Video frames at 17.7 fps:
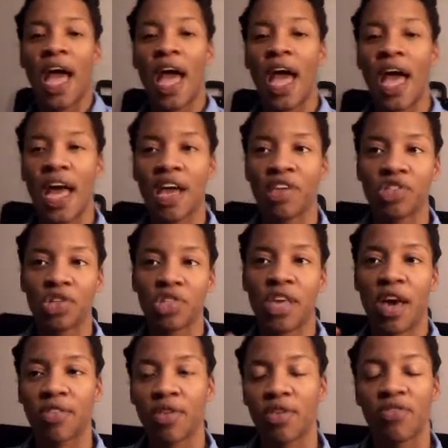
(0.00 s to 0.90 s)
and just
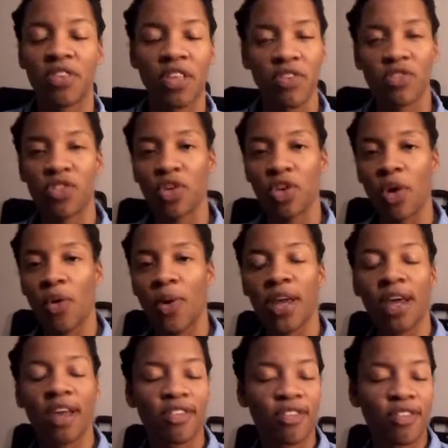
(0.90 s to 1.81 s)
how those things are
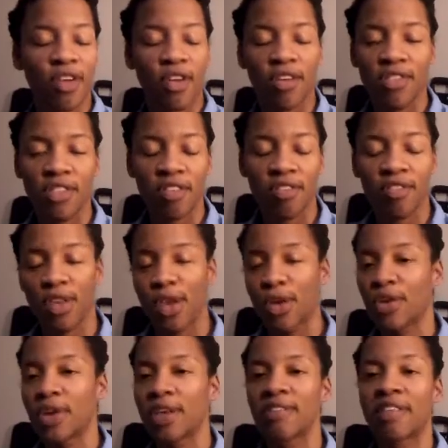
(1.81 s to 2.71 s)
going. I started this
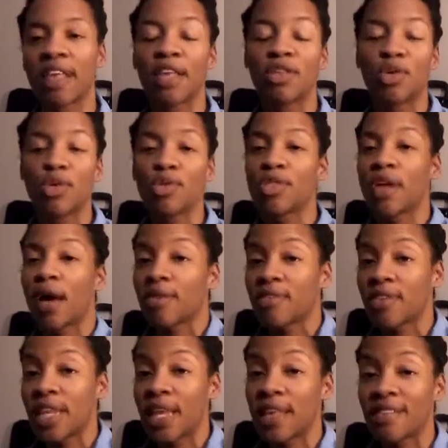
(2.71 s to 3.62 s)
series in
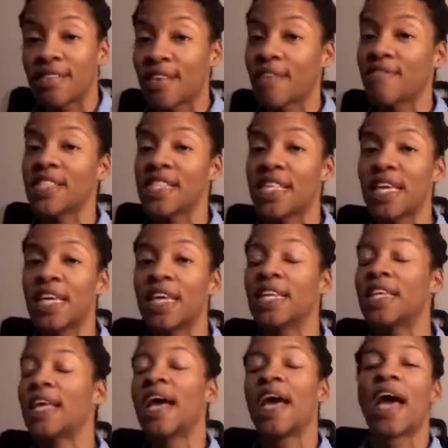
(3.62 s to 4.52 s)

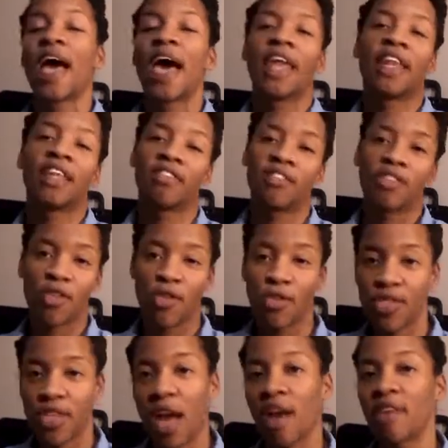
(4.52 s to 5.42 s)
2017 and it's
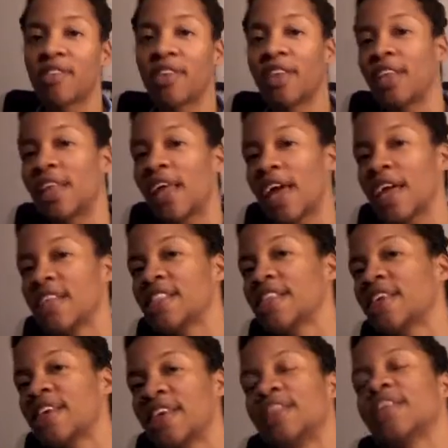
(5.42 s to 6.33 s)

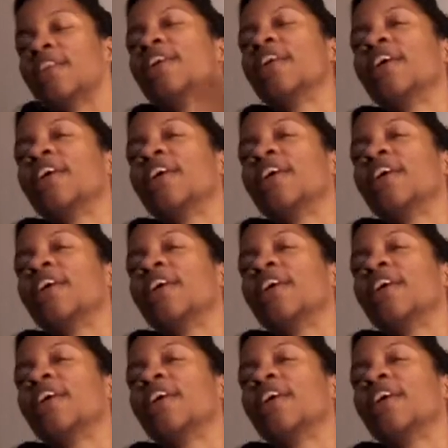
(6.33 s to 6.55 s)
2018.